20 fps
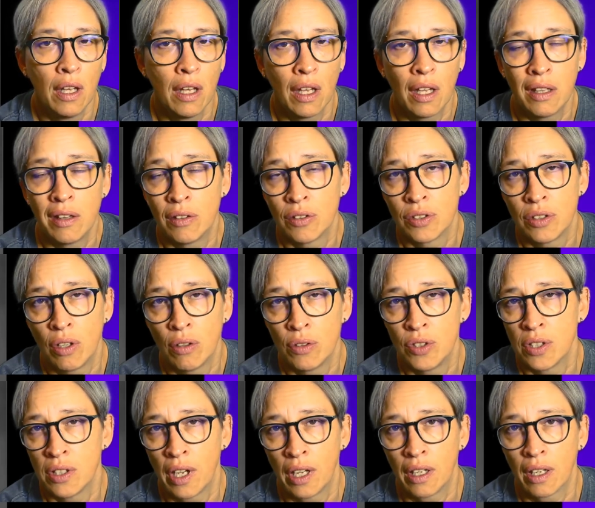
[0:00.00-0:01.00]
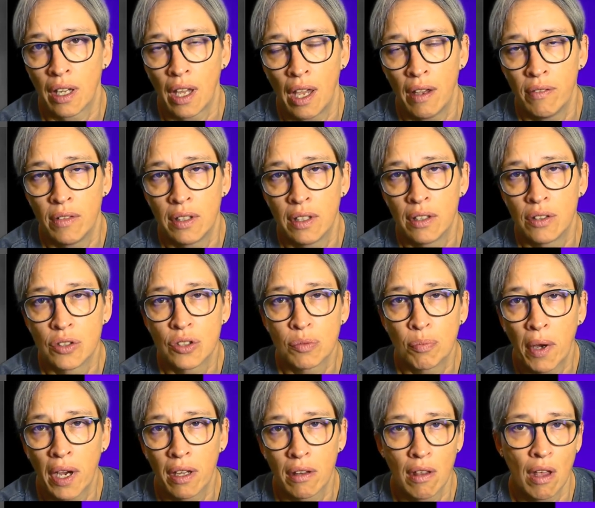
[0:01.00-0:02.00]
And there's no genetic evidence
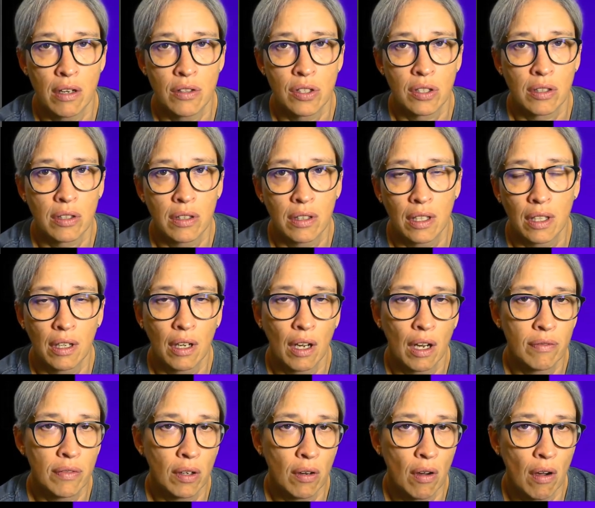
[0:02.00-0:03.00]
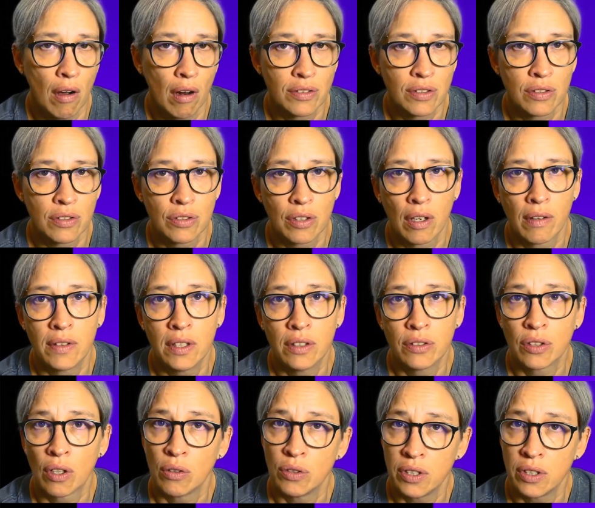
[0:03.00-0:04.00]
biologically of the causes of
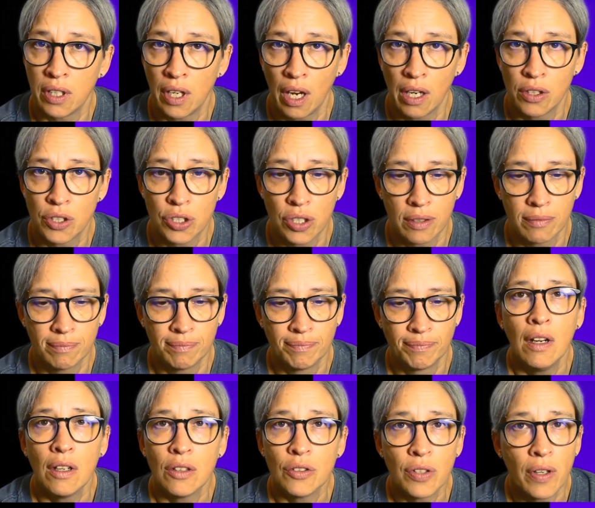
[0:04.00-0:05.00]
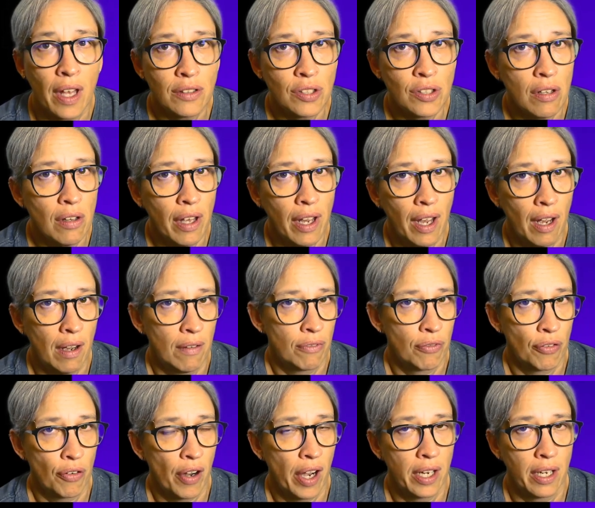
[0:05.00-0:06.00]
dissociation. So that's all I have
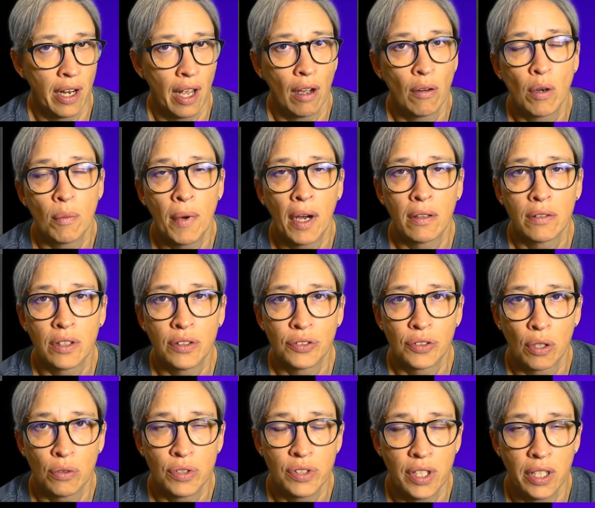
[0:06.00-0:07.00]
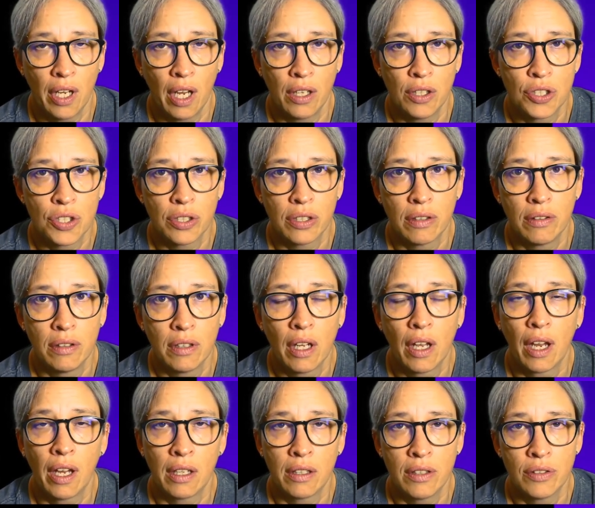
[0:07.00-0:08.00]
for right now about dissociation
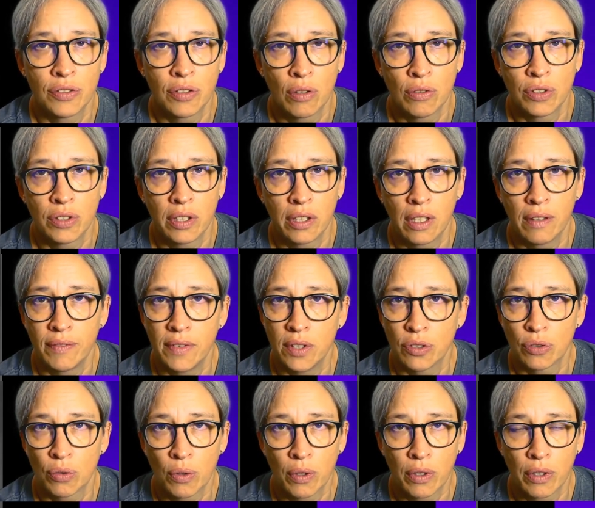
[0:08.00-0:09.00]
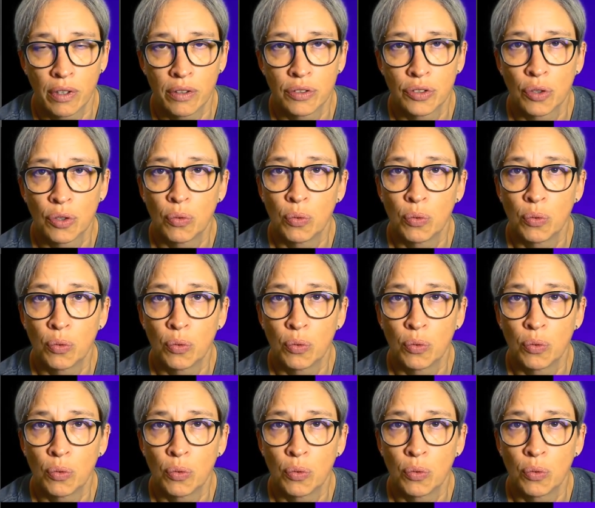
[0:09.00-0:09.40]
and dissociative disorders.